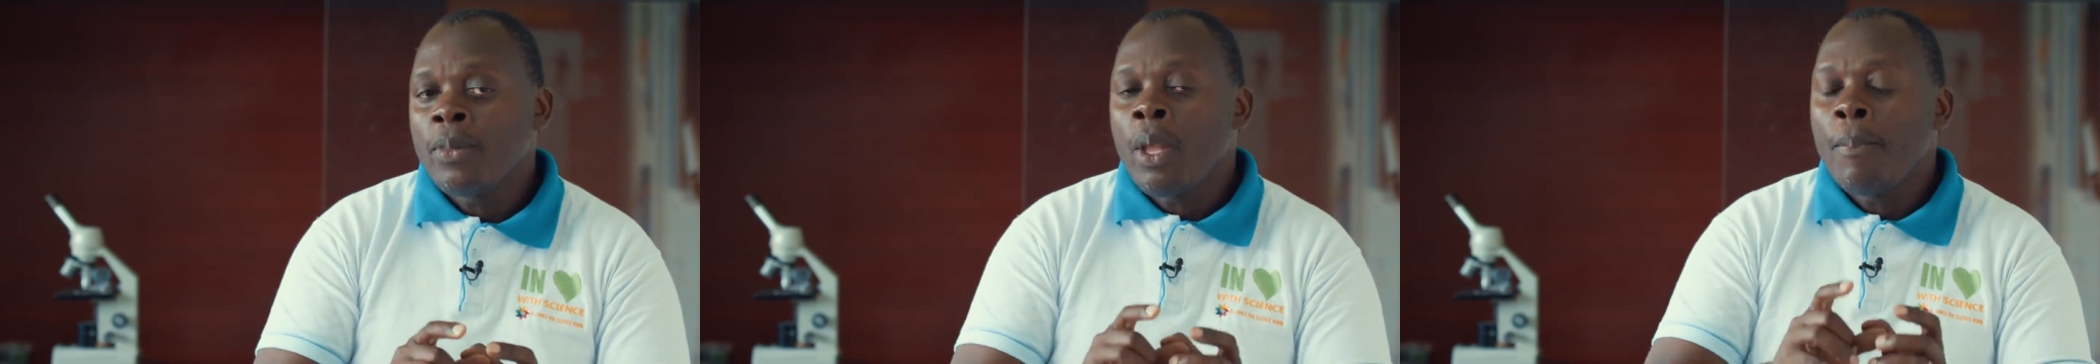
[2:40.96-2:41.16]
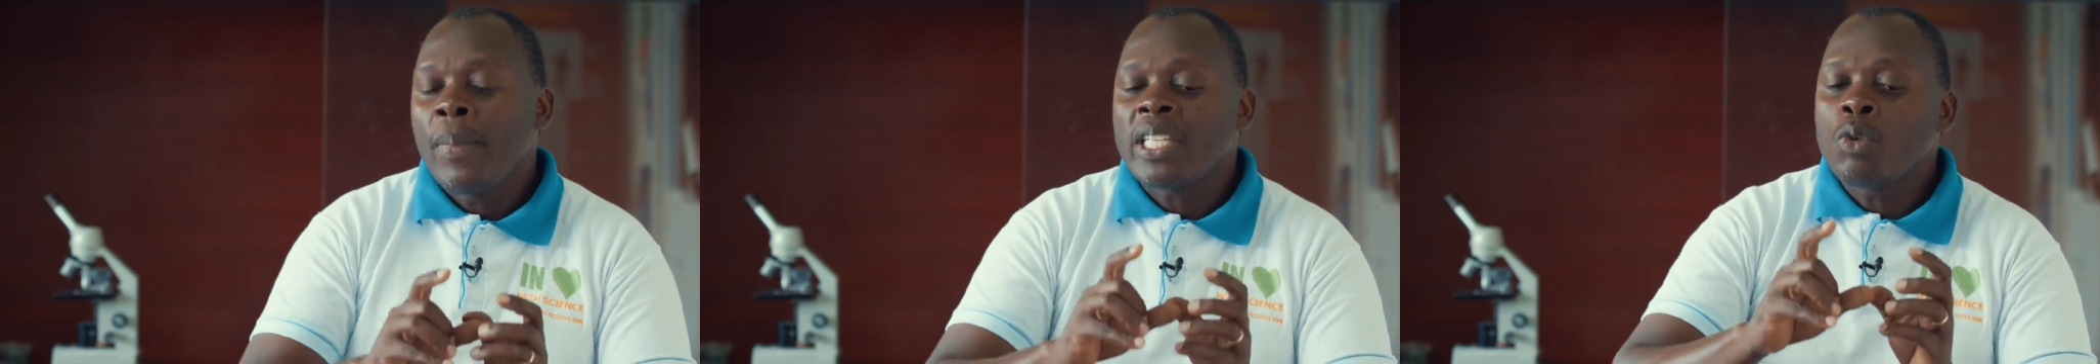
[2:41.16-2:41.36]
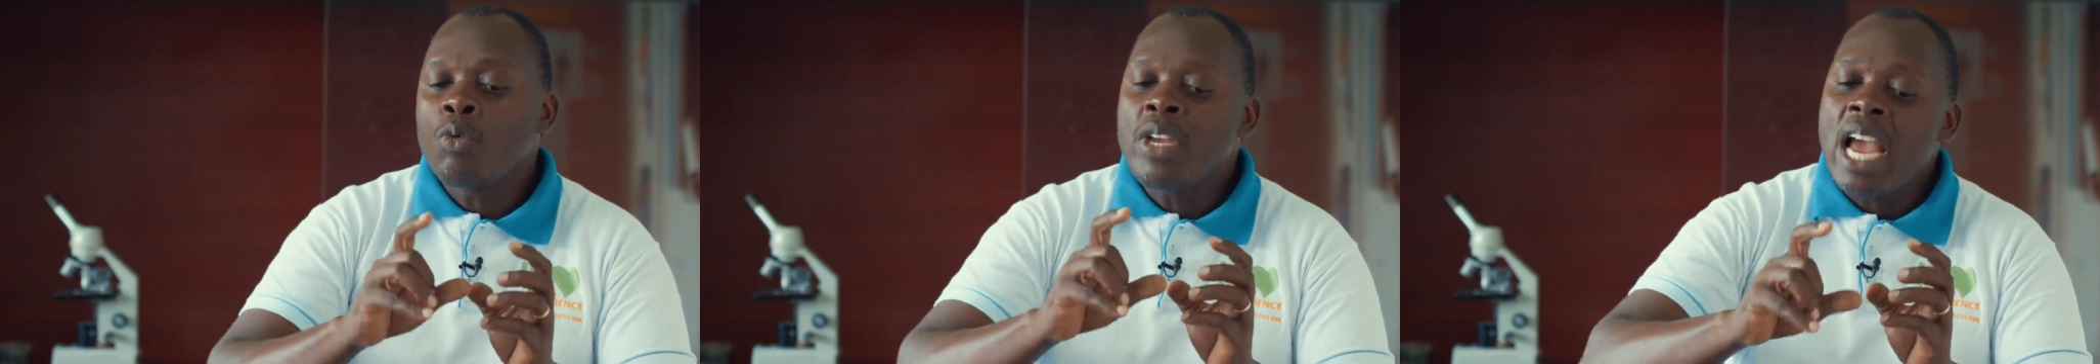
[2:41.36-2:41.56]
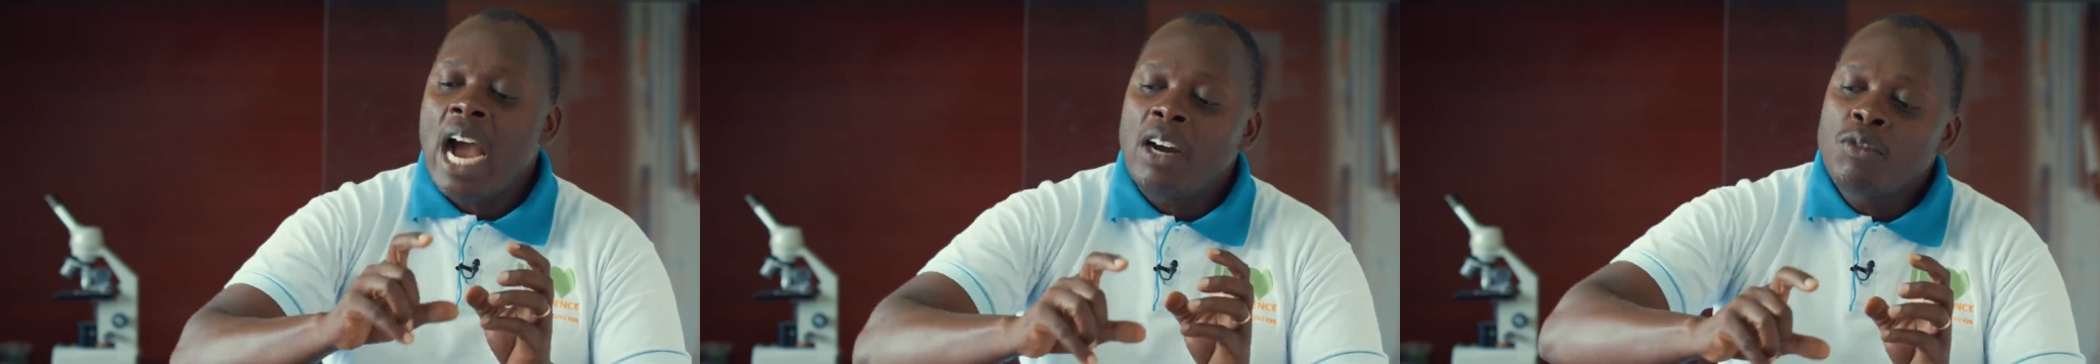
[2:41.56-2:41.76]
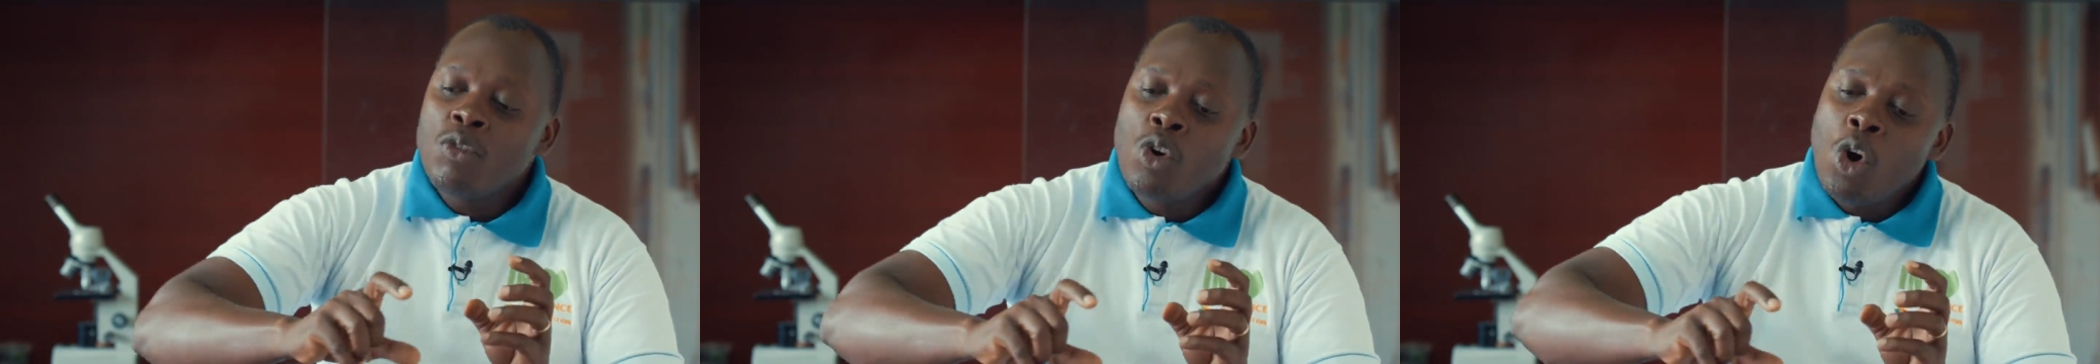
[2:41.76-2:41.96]
But we
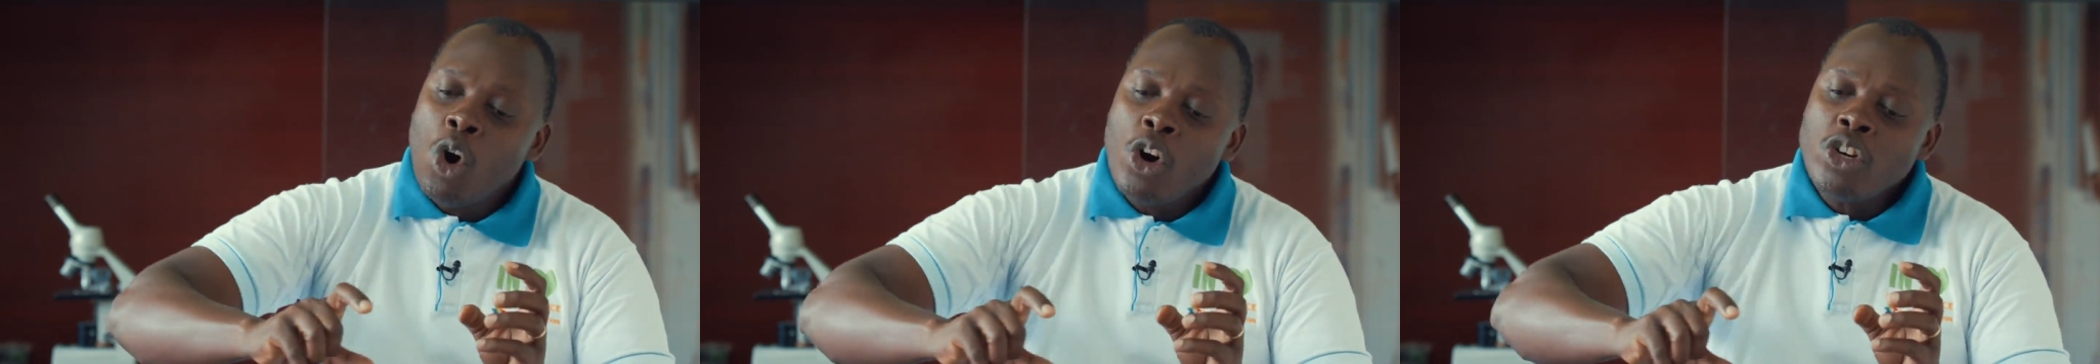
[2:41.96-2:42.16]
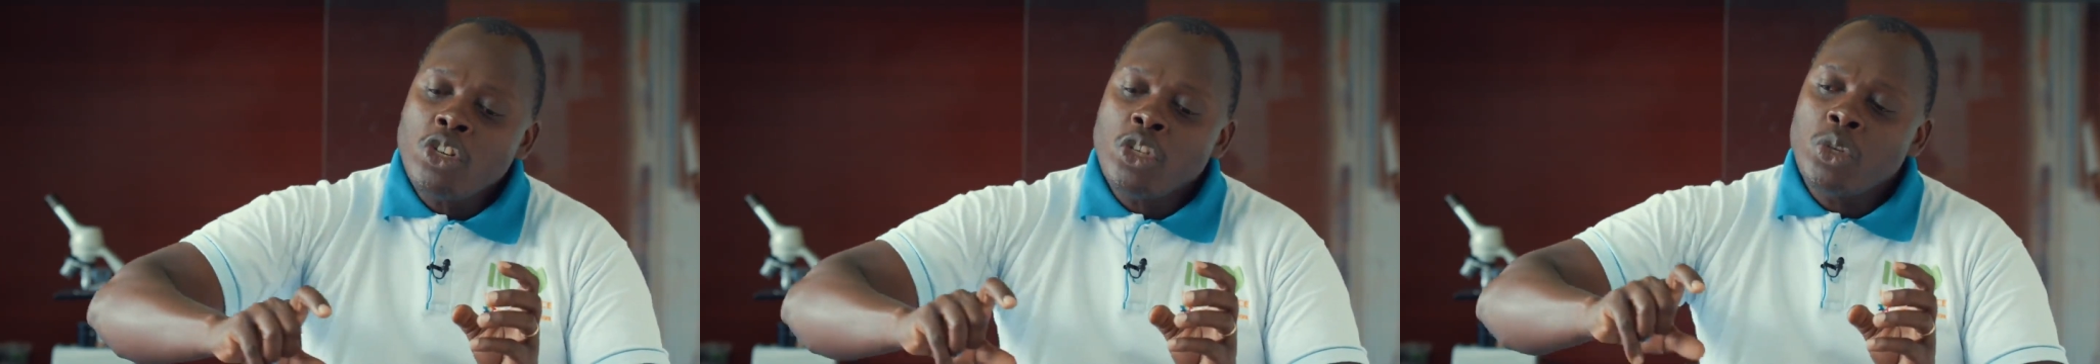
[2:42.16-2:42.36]
have gone